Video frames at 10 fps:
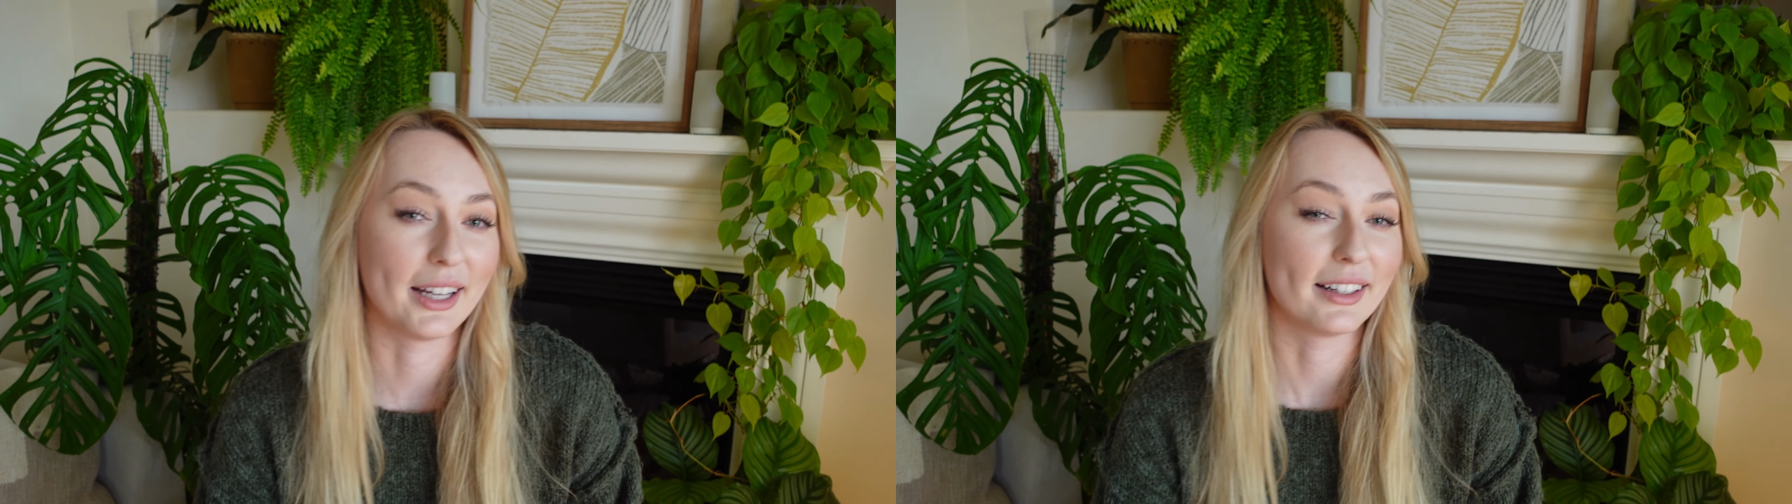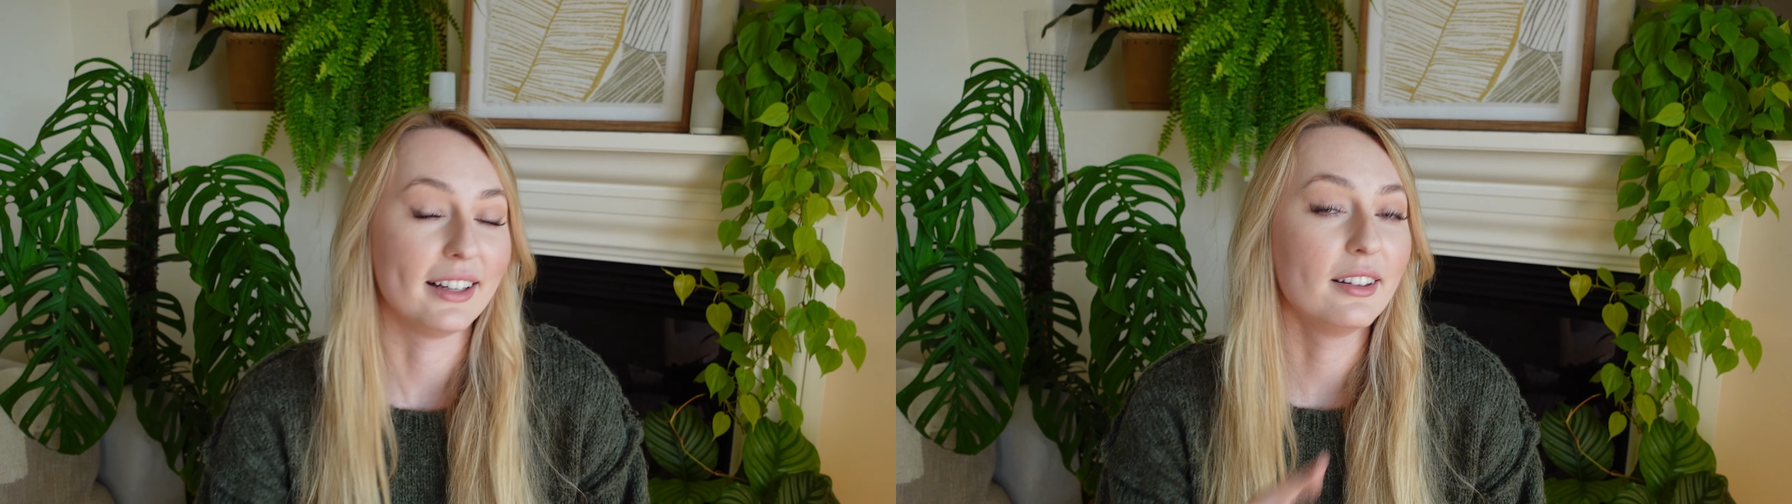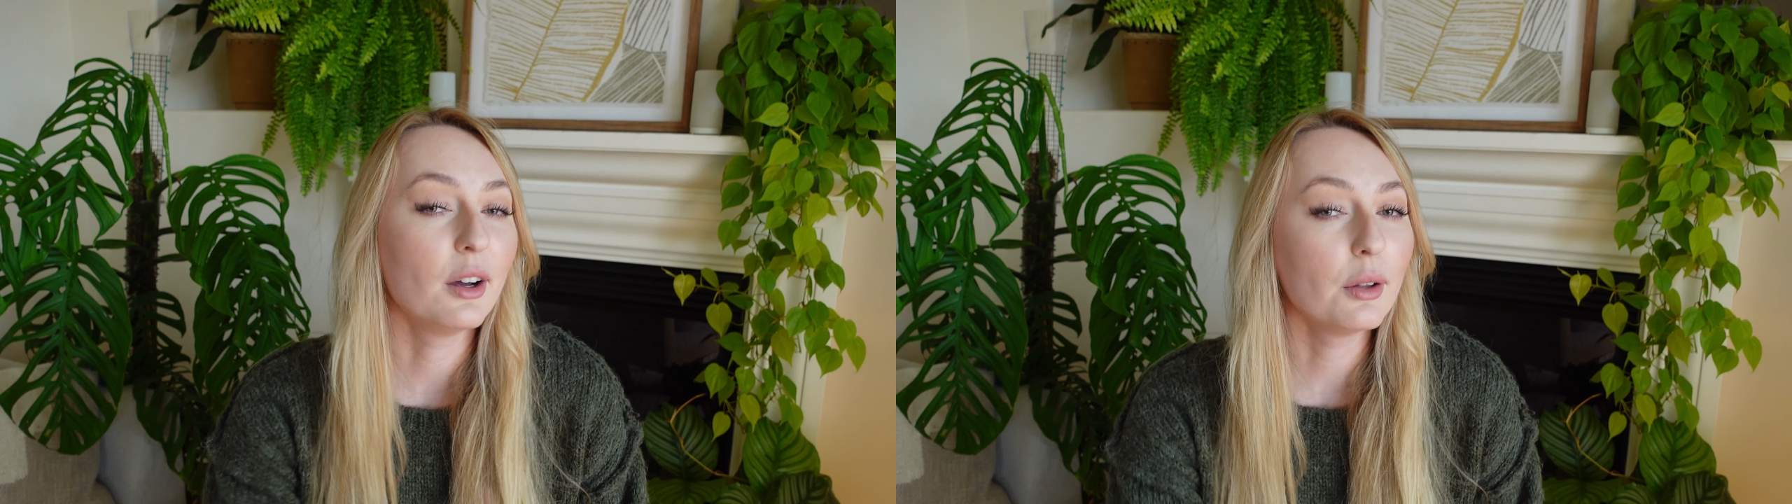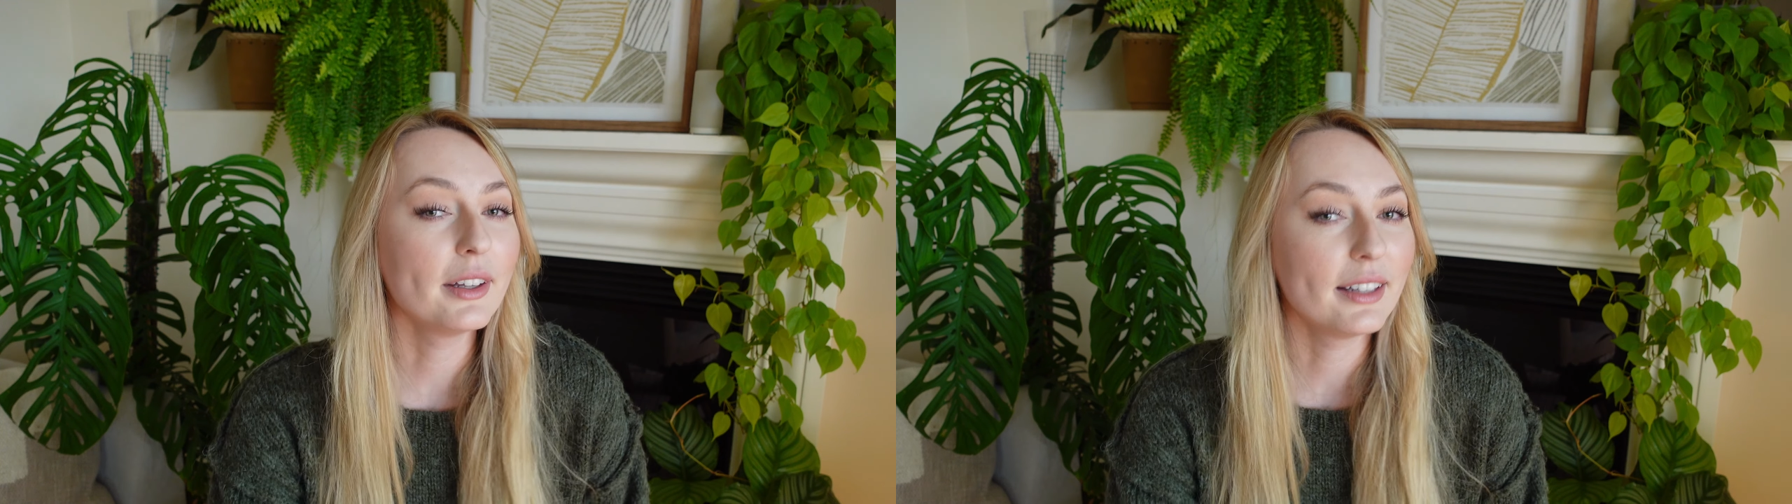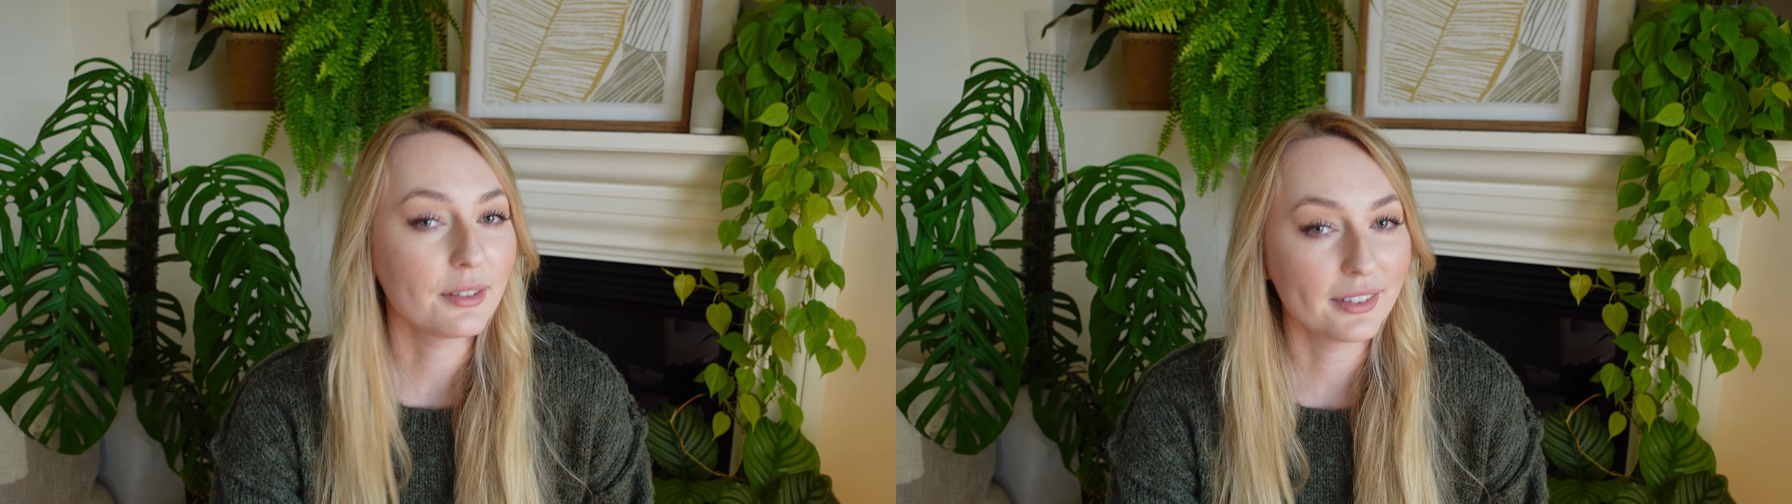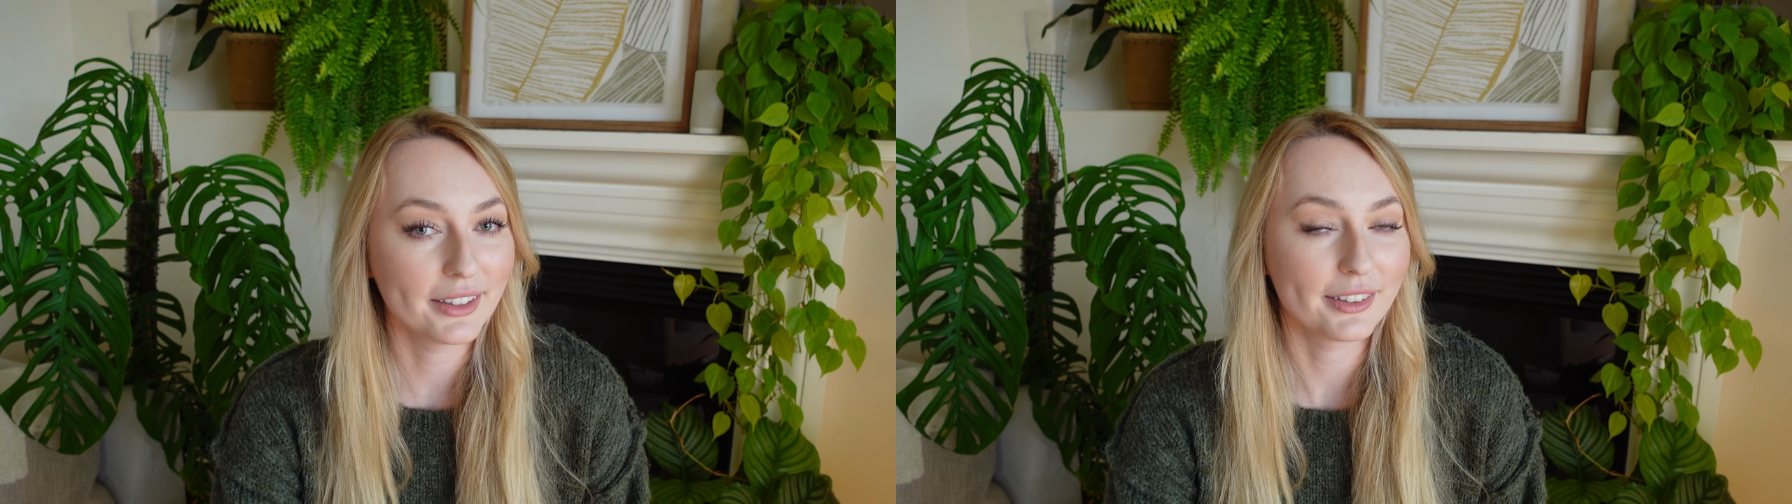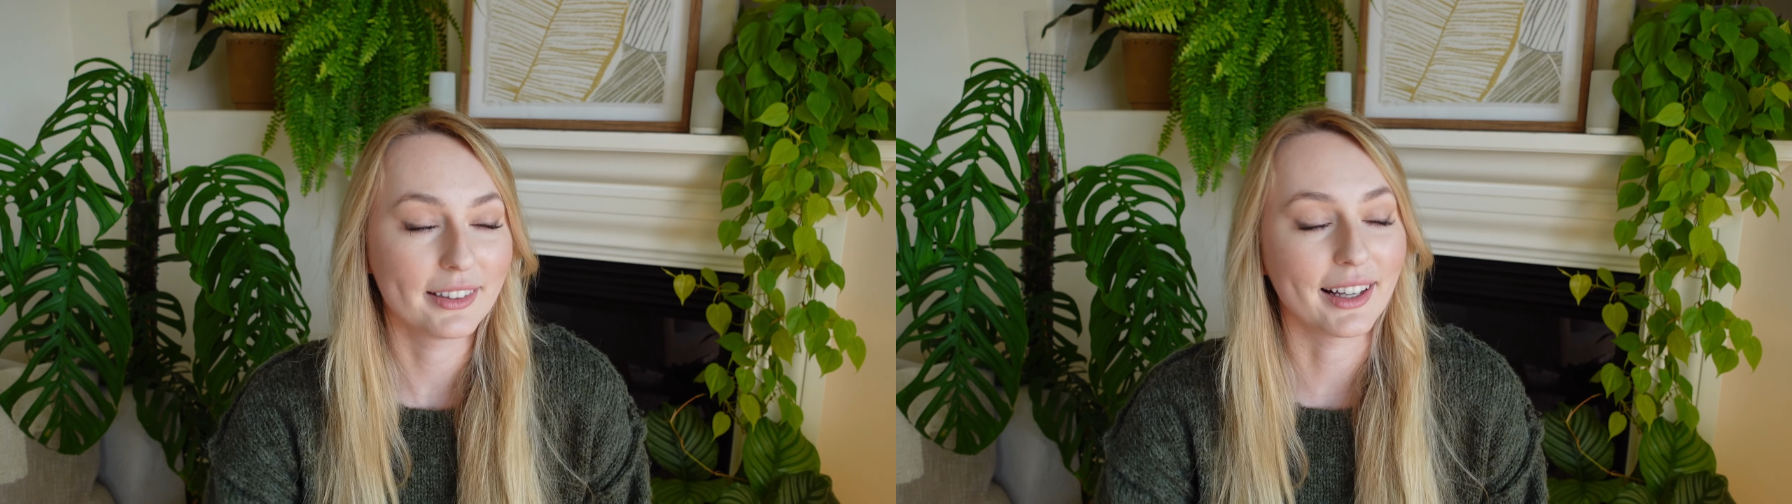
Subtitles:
and I know the definition